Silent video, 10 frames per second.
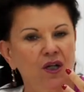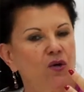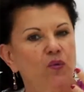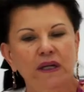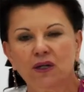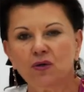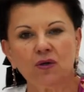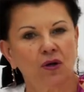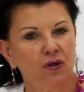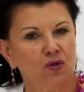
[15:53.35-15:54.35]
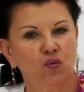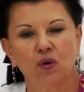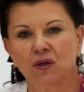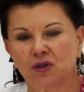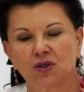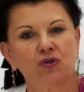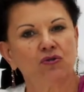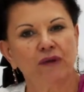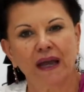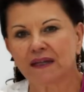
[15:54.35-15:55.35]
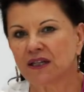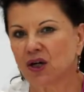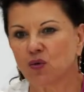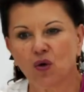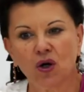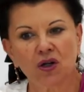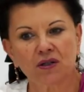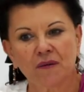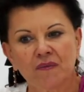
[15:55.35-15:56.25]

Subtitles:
We do not want to create a world